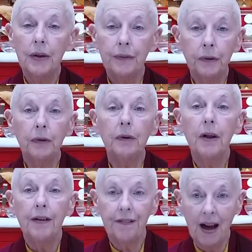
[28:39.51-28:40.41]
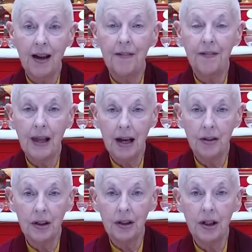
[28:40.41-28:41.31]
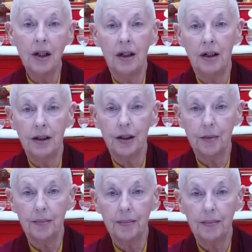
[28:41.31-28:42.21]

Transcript: for 5,000 years.